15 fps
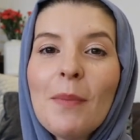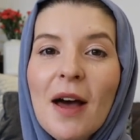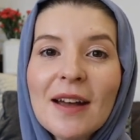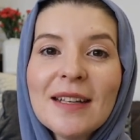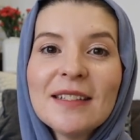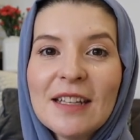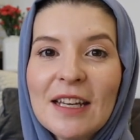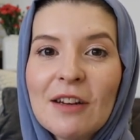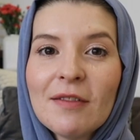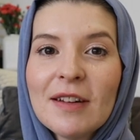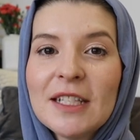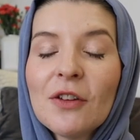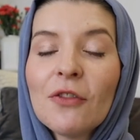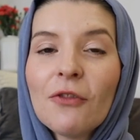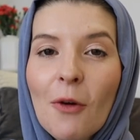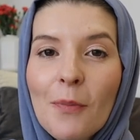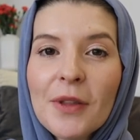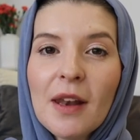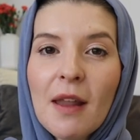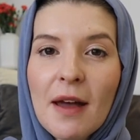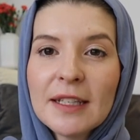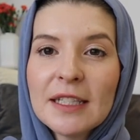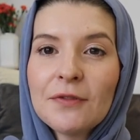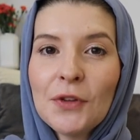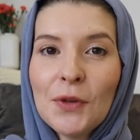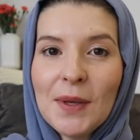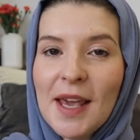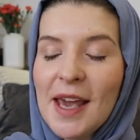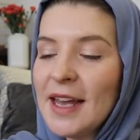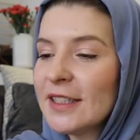per series from the last
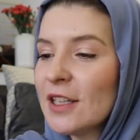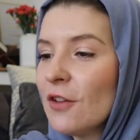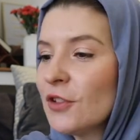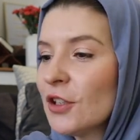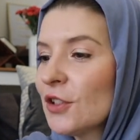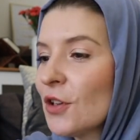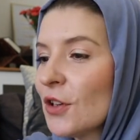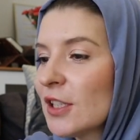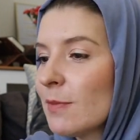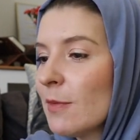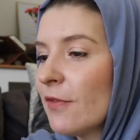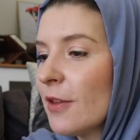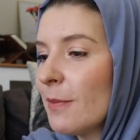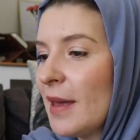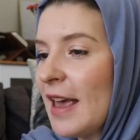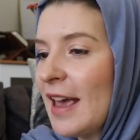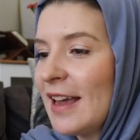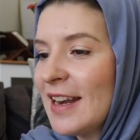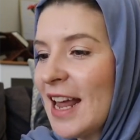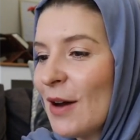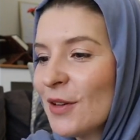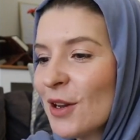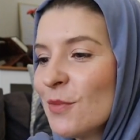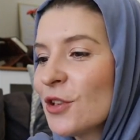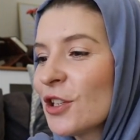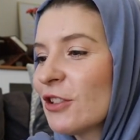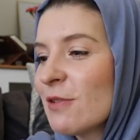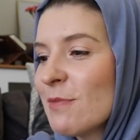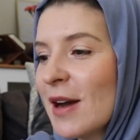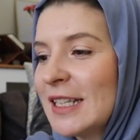few years. I've just got some of them here now and I'm
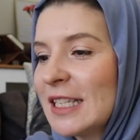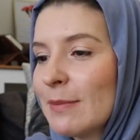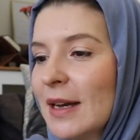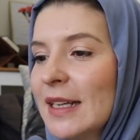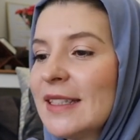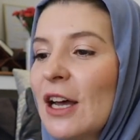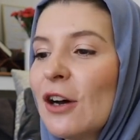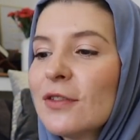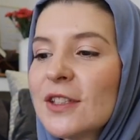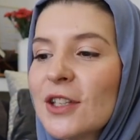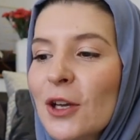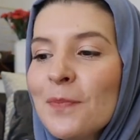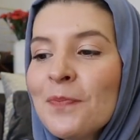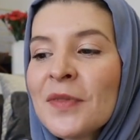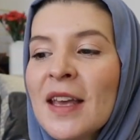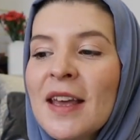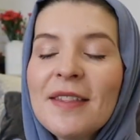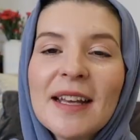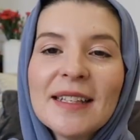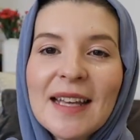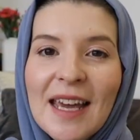just reminding myself. So there's